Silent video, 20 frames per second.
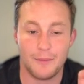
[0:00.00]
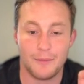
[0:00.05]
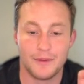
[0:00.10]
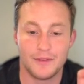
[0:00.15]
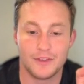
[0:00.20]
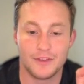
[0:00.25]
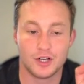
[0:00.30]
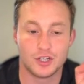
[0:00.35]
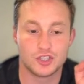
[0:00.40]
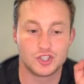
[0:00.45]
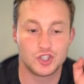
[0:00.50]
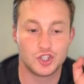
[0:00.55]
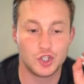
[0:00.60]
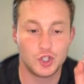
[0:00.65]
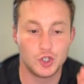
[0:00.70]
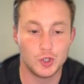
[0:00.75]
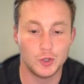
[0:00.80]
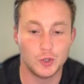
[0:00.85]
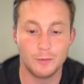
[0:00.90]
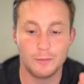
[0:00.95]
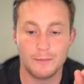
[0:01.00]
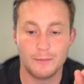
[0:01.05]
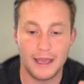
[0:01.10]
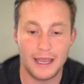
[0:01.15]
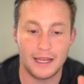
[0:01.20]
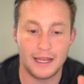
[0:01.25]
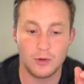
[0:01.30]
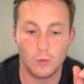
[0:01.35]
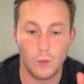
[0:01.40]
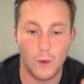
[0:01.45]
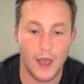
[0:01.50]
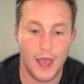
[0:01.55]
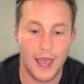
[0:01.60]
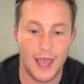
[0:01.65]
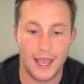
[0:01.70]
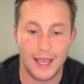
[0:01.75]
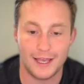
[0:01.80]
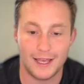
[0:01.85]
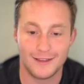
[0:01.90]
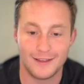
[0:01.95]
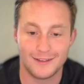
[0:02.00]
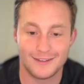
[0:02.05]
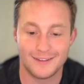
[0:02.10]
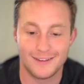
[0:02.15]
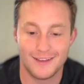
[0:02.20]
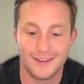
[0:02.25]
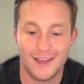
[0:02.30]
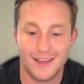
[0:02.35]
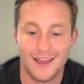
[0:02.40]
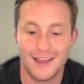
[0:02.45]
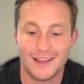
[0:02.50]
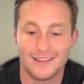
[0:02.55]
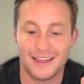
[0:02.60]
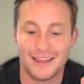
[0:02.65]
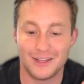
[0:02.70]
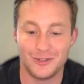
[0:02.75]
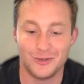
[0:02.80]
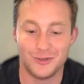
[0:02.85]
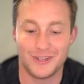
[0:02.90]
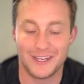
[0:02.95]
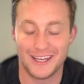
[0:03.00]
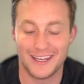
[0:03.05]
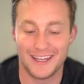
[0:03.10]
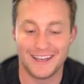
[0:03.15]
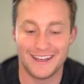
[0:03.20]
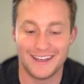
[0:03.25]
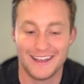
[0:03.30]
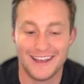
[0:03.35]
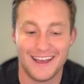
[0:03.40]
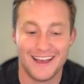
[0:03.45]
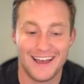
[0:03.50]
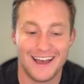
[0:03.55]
There's two main ways that you can,